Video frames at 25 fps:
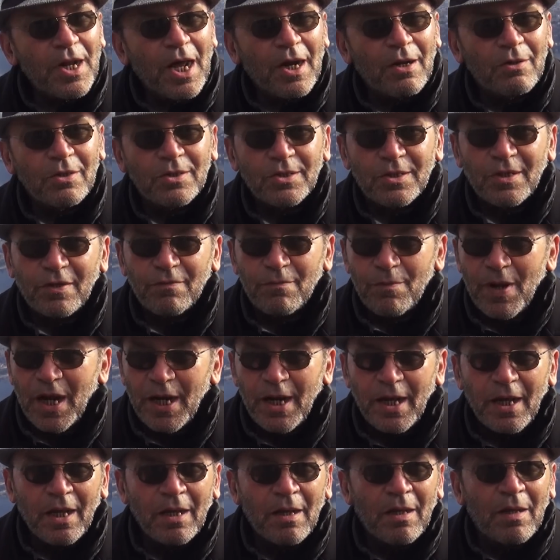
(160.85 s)
I received
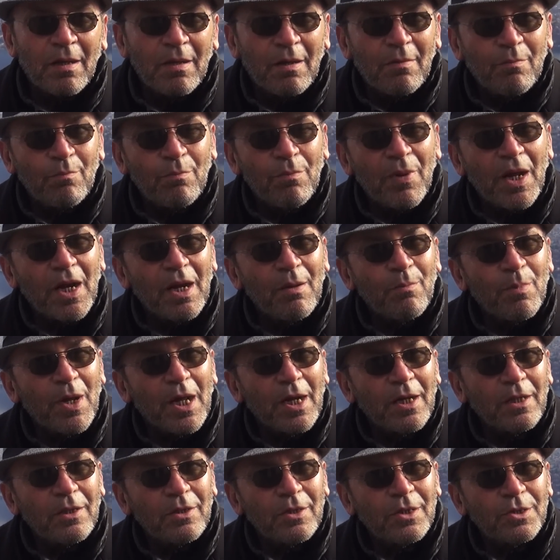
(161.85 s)

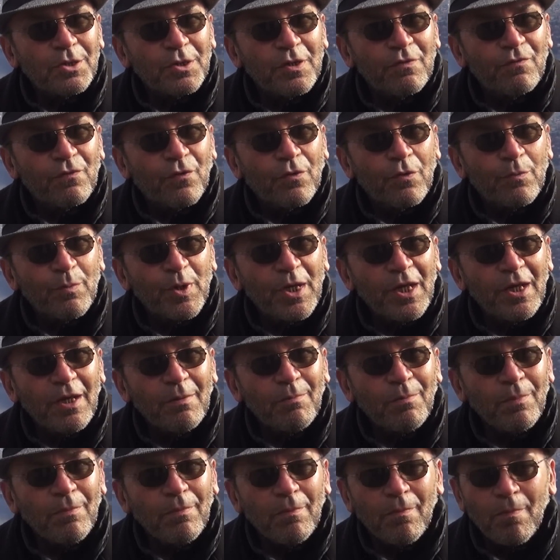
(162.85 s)
many teaching from
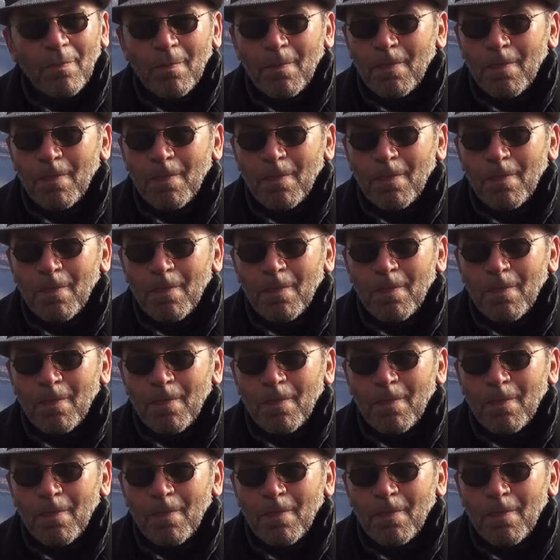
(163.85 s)
him.